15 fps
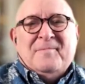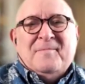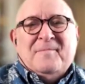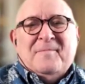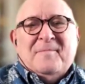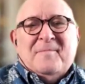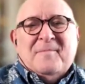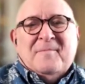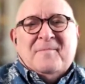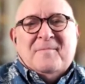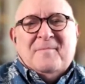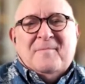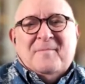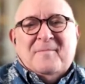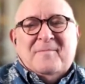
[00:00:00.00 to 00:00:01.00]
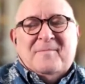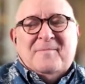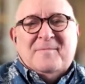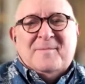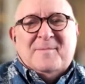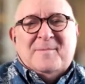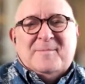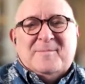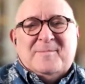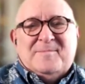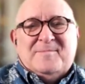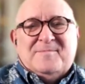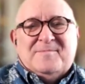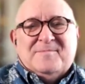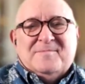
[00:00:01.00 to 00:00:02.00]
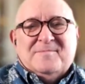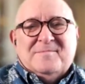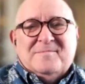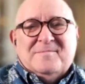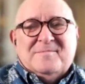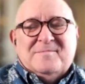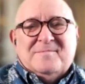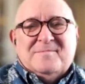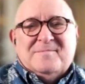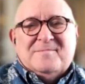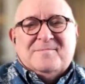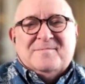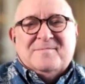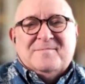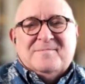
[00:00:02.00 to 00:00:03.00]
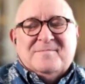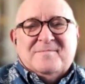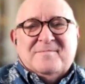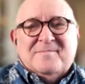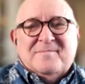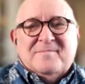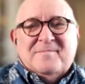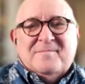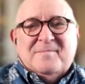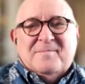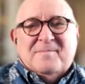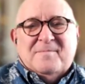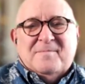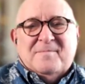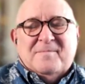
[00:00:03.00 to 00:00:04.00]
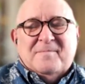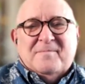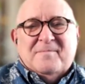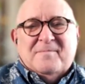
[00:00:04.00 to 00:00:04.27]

(silent)